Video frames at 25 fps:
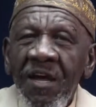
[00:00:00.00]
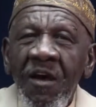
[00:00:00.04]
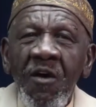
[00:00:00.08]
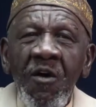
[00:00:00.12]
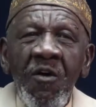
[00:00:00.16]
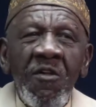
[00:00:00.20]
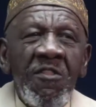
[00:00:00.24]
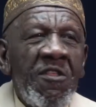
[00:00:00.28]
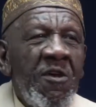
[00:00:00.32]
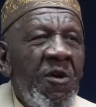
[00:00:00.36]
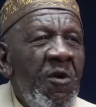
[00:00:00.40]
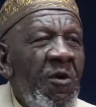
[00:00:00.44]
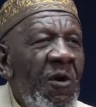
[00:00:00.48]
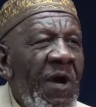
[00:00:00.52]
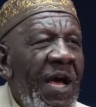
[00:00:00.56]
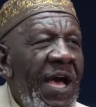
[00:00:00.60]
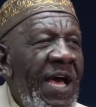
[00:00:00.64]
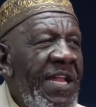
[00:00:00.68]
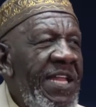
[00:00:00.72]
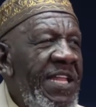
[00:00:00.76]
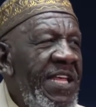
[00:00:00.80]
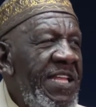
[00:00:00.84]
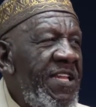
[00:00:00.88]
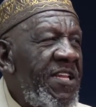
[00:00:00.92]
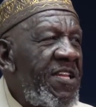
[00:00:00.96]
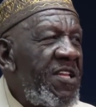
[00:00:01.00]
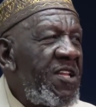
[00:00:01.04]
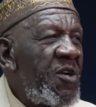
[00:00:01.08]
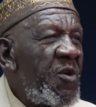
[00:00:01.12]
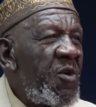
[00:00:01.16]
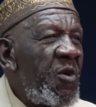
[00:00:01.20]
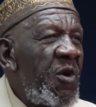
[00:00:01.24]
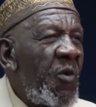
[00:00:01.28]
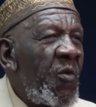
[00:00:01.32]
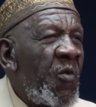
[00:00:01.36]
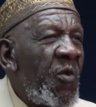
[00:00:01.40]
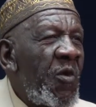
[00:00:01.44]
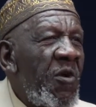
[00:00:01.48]
although I didn't
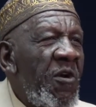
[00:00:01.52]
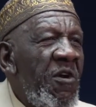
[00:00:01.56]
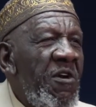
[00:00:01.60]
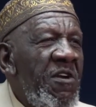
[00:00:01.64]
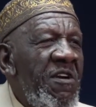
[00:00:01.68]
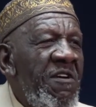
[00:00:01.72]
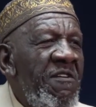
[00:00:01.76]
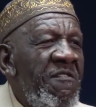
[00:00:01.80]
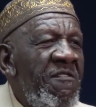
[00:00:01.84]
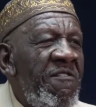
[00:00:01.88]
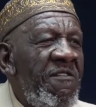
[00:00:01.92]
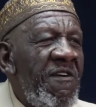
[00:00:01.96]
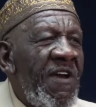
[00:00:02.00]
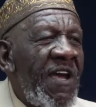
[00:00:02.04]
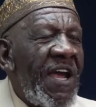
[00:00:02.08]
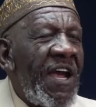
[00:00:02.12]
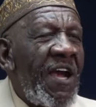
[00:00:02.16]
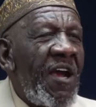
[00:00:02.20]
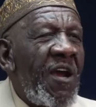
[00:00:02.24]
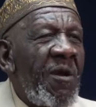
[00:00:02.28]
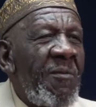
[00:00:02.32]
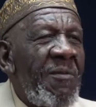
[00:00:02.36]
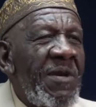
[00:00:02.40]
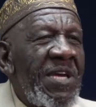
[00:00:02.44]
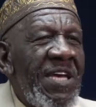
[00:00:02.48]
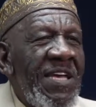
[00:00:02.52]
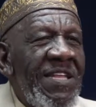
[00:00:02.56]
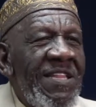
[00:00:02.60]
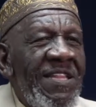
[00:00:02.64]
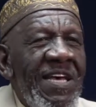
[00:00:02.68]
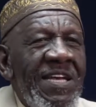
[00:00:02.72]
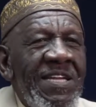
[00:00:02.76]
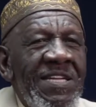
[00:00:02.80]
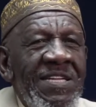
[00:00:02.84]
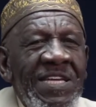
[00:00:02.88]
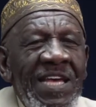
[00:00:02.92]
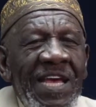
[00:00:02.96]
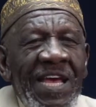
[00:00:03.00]
know a word of Arabic at
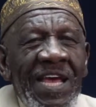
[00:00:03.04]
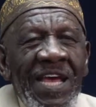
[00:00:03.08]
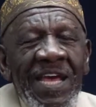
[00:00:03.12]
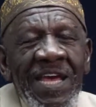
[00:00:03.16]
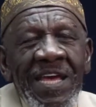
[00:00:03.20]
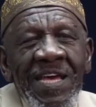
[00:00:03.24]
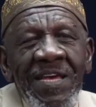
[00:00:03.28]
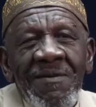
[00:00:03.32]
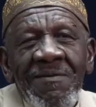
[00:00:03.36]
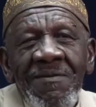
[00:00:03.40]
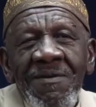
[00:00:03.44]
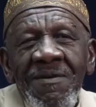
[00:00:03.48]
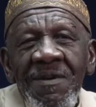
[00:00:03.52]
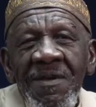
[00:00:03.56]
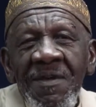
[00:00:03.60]
that time,